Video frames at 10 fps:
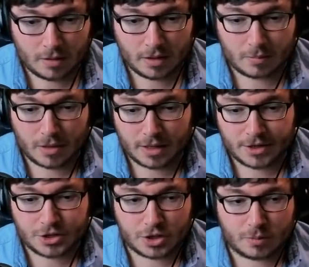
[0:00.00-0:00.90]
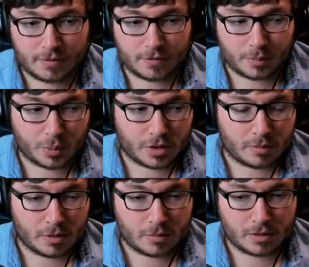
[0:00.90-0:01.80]
I think my issue with football at the
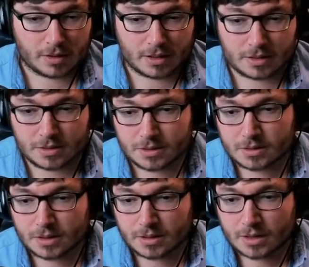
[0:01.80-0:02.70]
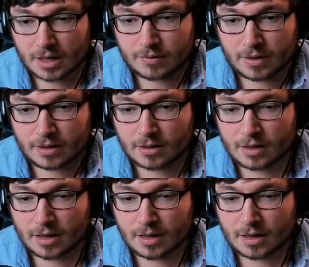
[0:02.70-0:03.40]
moment is the diving